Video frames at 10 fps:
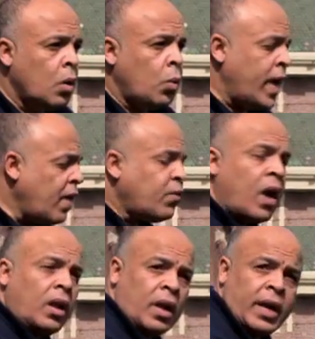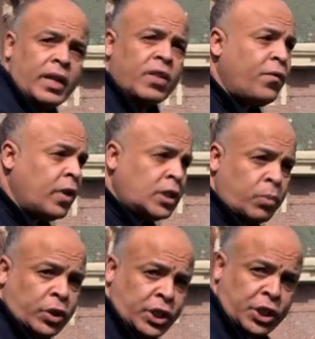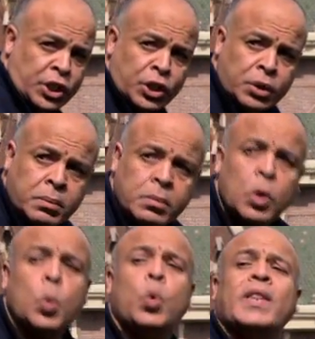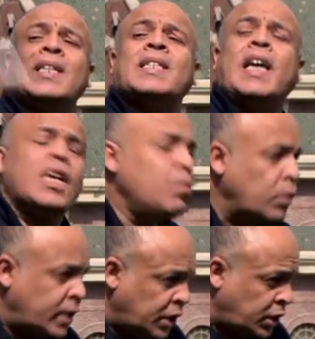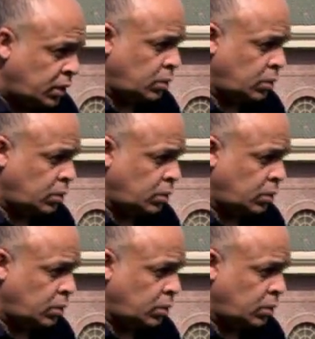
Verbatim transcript: We have to align the first position with the second position.